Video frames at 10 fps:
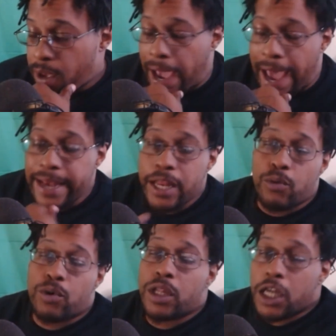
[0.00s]
I didn't
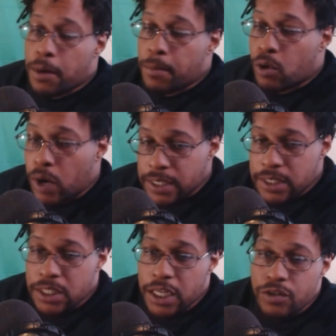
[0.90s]
really come across
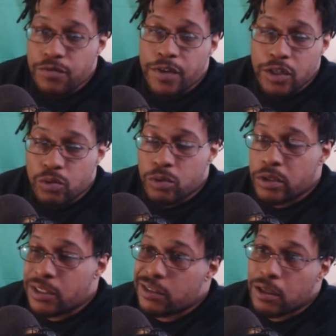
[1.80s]
this individual
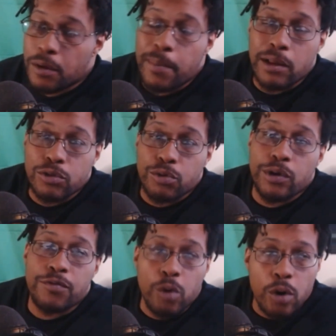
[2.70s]
until about
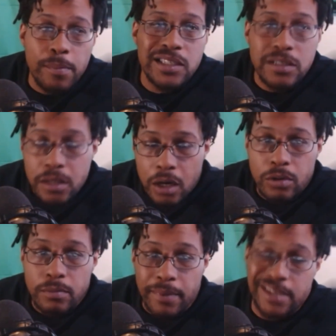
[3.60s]
3-4 months ago,
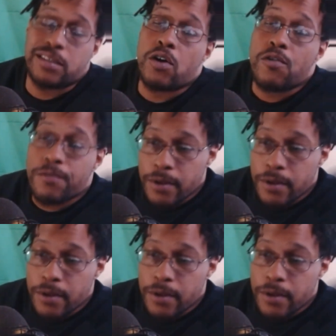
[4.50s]
myself.